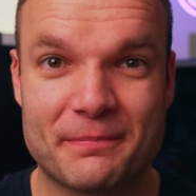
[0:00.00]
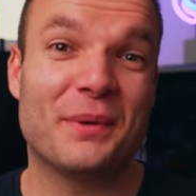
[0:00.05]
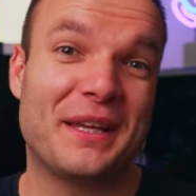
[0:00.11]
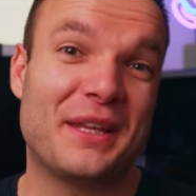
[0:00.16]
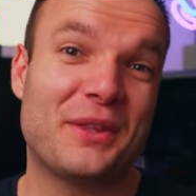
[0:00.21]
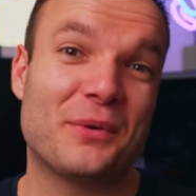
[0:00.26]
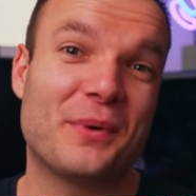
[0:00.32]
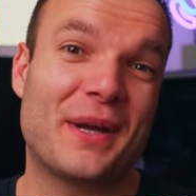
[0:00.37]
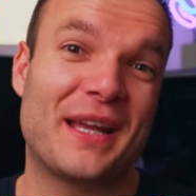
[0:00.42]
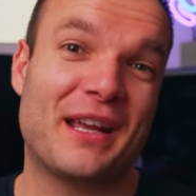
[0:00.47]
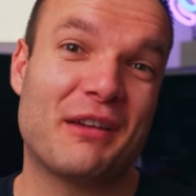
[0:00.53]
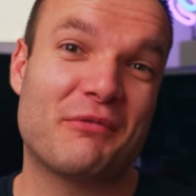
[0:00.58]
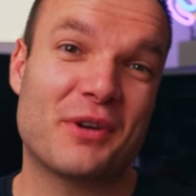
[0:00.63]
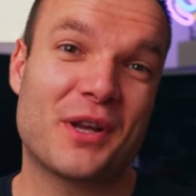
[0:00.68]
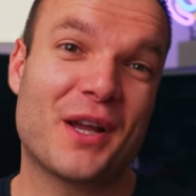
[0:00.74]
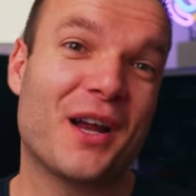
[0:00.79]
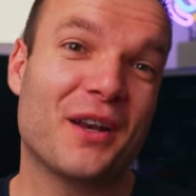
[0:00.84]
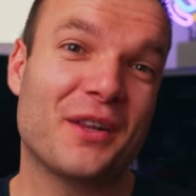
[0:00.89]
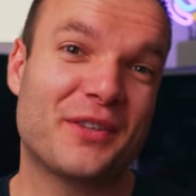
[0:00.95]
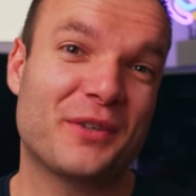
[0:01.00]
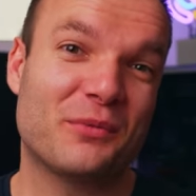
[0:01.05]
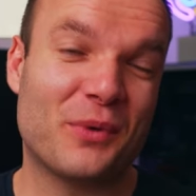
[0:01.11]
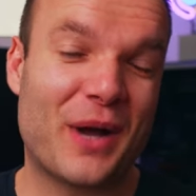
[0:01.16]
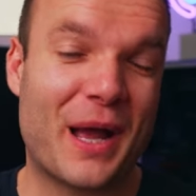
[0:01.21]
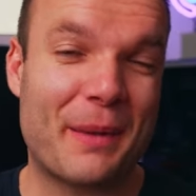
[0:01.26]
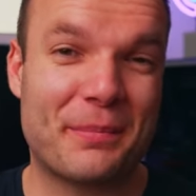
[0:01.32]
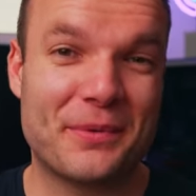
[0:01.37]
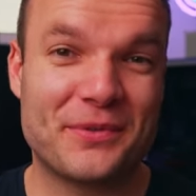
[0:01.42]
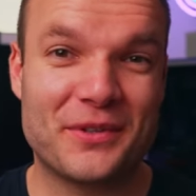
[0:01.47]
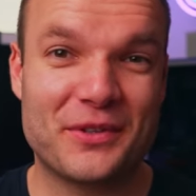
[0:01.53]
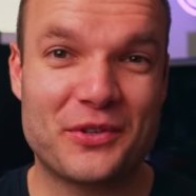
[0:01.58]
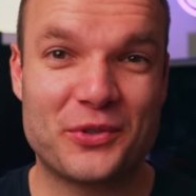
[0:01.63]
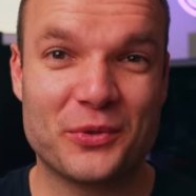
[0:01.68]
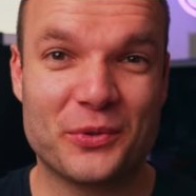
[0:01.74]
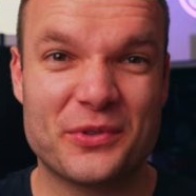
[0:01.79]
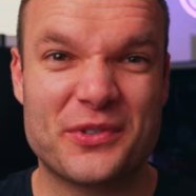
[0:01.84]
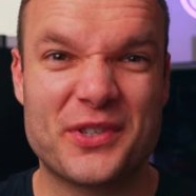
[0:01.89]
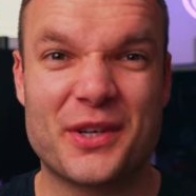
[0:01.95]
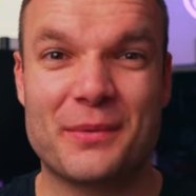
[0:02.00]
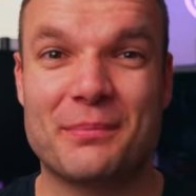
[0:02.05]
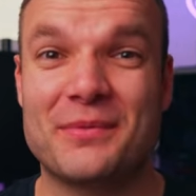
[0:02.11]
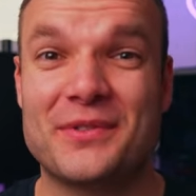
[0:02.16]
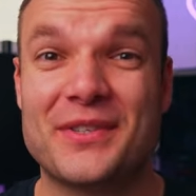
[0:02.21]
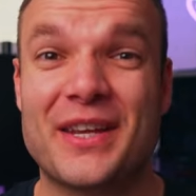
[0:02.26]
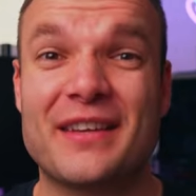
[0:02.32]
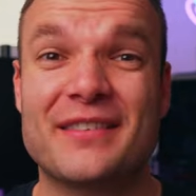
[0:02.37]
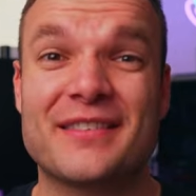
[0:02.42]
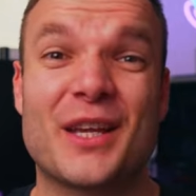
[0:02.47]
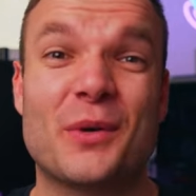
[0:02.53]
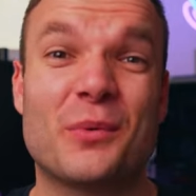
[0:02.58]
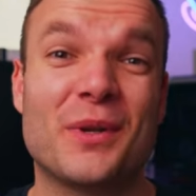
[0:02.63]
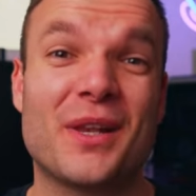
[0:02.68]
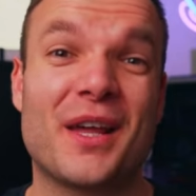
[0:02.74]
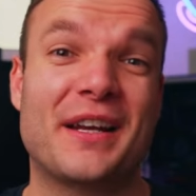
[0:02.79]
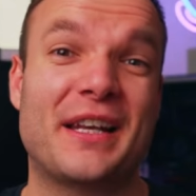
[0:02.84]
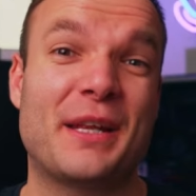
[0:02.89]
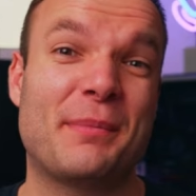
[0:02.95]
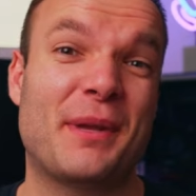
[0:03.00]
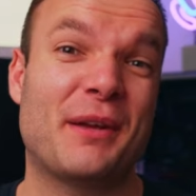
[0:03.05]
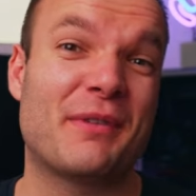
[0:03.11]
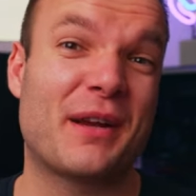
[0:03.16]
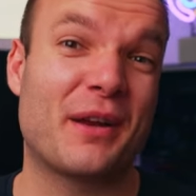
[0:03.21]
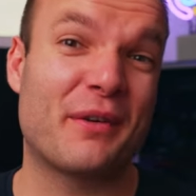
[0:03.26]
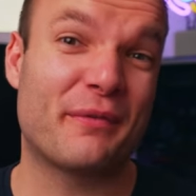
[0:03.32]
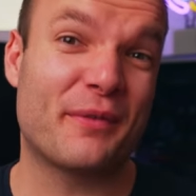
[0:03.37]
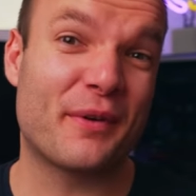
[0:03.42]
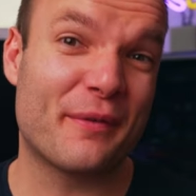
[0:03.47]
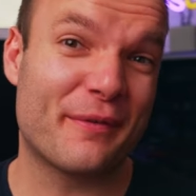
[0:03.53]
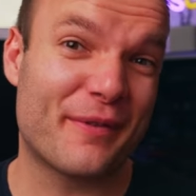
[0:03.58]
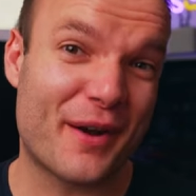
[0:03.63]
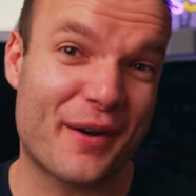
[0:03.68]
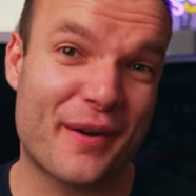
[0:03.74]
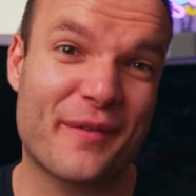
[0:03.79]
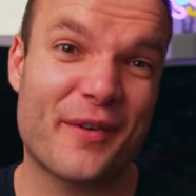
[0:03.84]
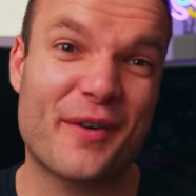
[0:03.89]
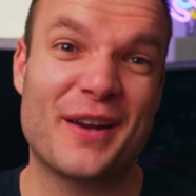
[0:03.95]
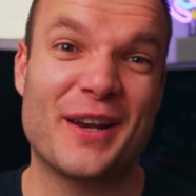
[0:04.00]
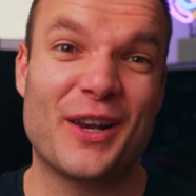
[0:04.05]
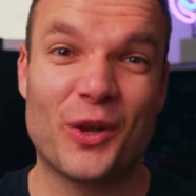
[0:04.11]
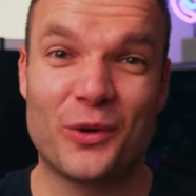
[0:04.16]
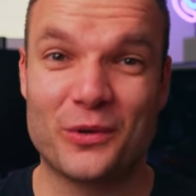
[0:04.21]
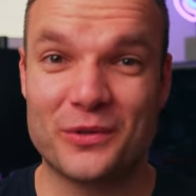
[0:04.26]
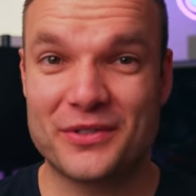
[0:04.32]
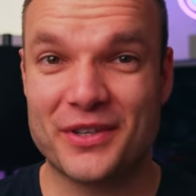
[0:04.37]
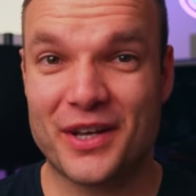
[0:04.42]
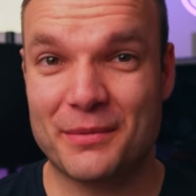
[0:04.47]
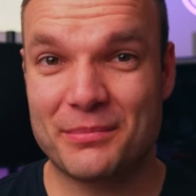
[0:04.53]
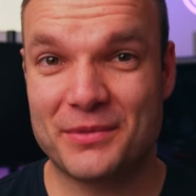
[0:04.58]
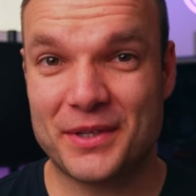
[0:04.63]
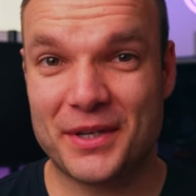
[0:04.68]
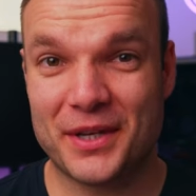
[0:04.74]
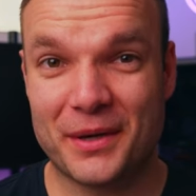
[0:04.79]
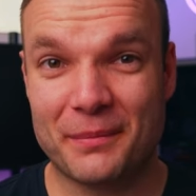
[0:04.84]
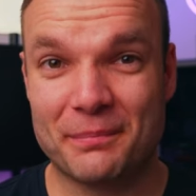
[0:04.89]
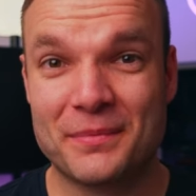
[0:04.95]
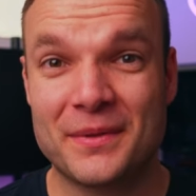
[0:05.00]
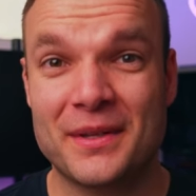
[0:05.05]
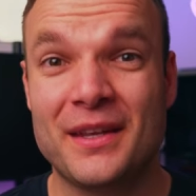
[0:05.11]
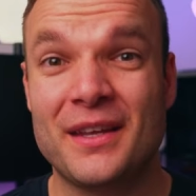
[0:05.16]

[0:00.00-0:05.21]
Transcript: But either way, regardless of what happens in the short term, Tesco will likely be around for a very, very long time to come.